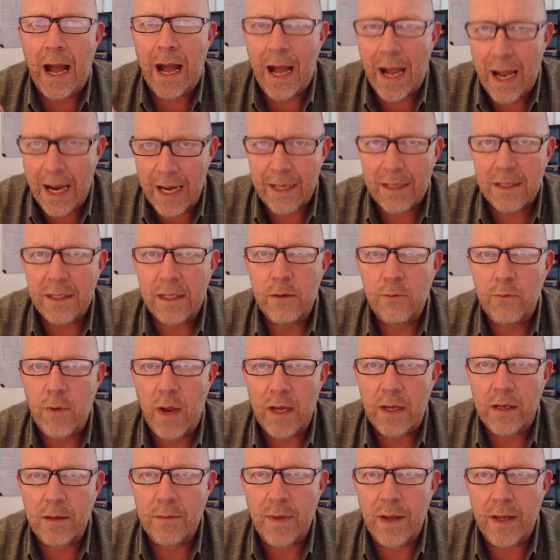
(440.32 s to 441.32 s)
highly
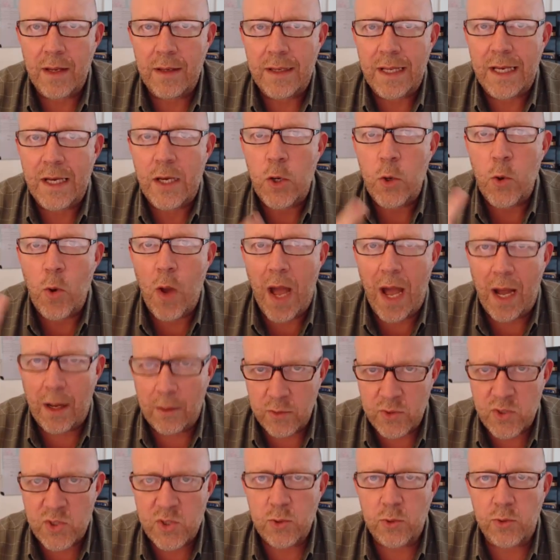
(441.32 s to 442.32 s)
recommend that you
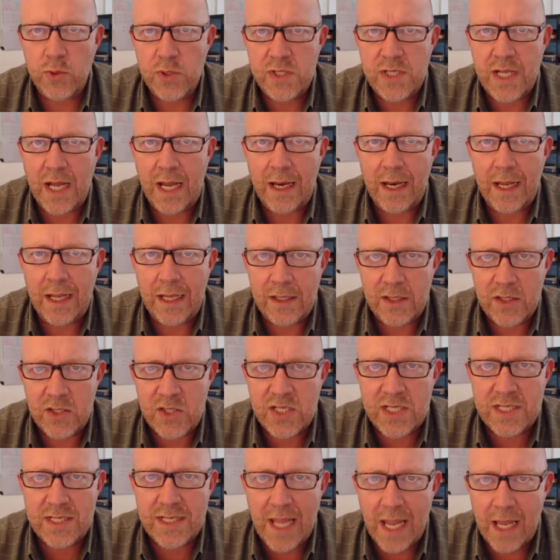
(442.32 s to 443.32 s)
outsource that
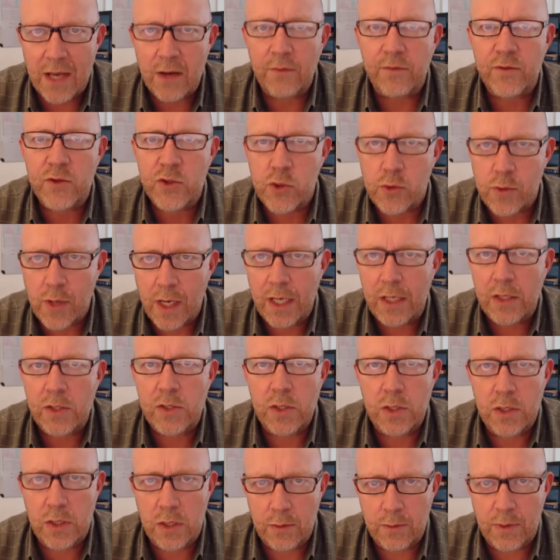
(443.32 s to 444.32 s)
instead of trying
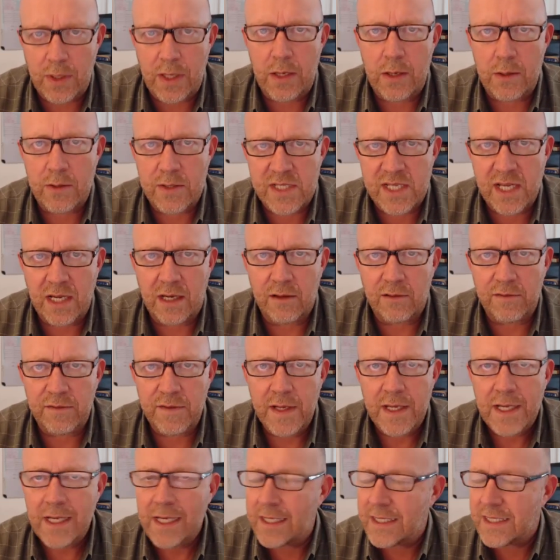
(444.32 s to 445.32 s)
to do it yourself,
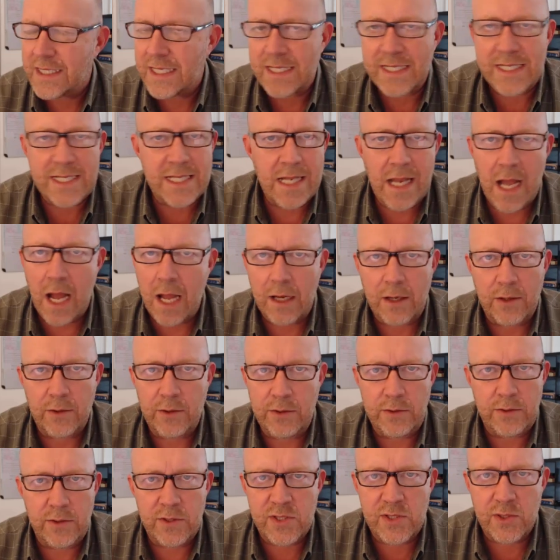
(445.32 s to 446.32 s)
because it's not
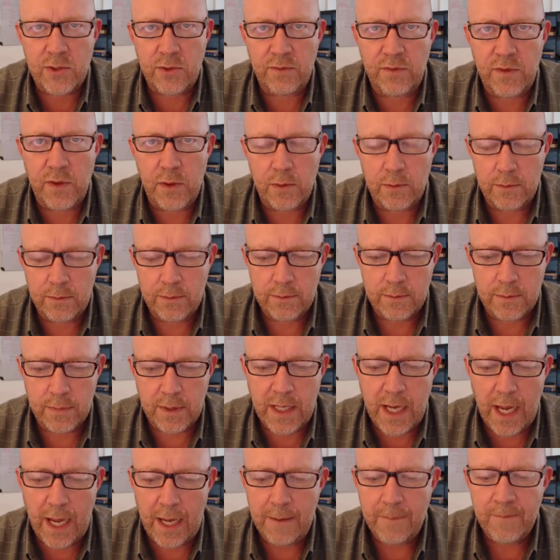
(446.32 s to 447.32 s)
going to serve you.
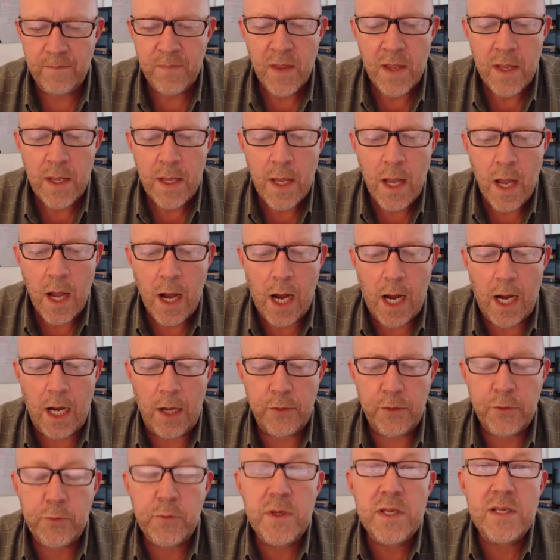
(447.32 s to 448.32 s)
Okay.
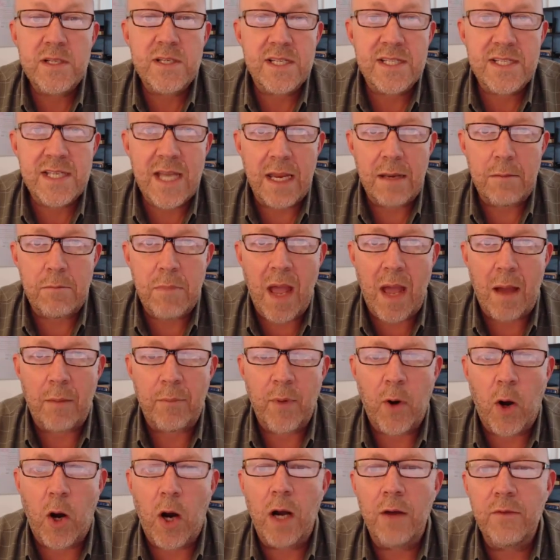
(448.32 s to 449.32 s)
3 is a sitemap.
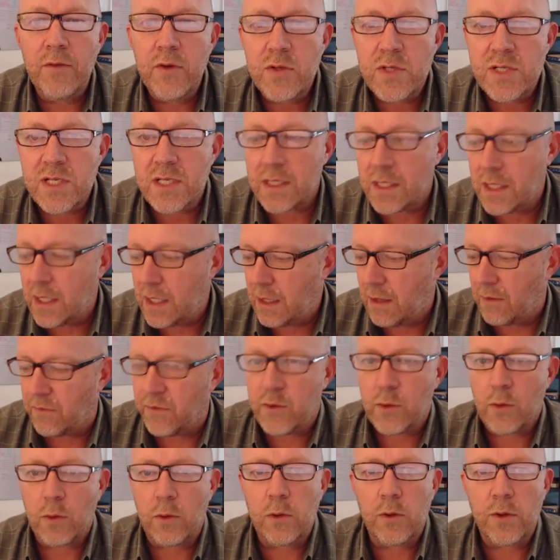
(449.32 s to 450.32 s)
Obviously,
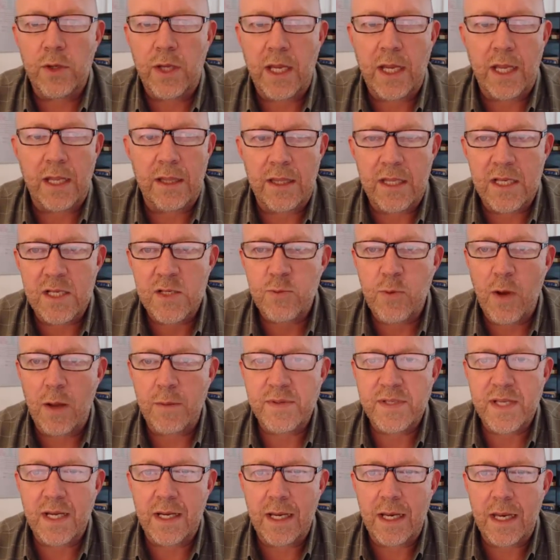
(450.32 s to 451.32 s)
if you're looking at this
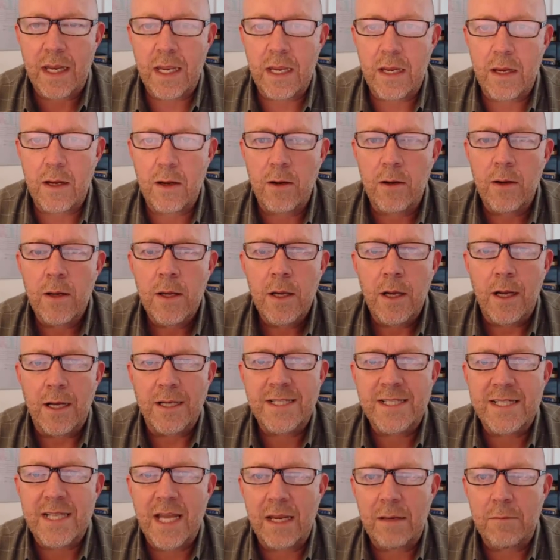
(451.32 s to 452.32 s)
website here, a
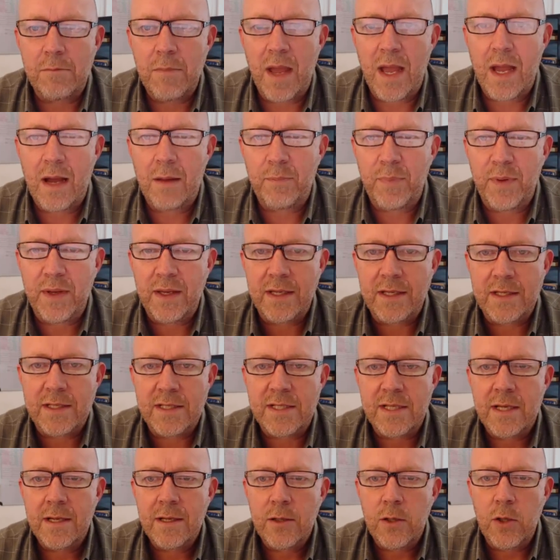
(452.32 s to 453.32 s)
sitemap
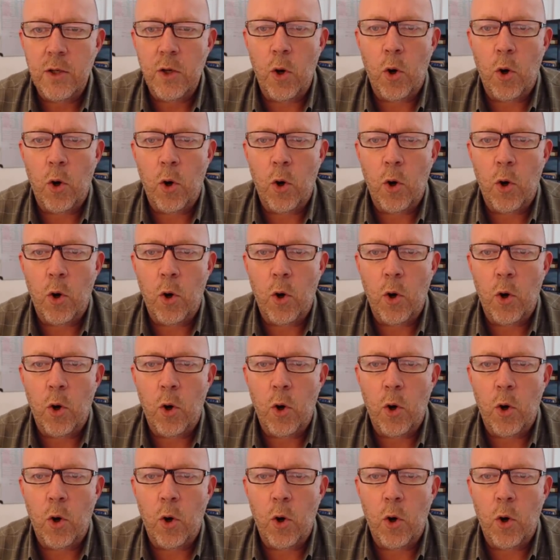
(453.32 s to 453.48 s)
is,